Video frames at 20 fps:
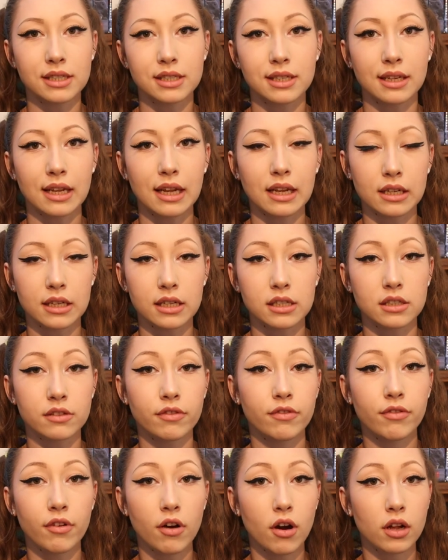until at least
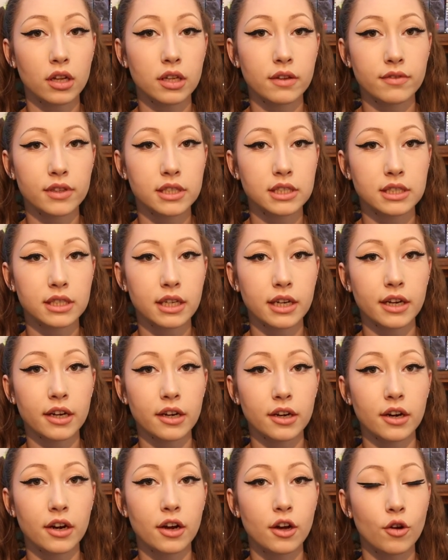fall of this
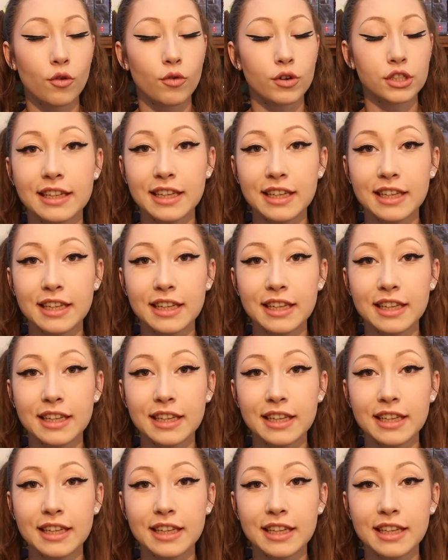year.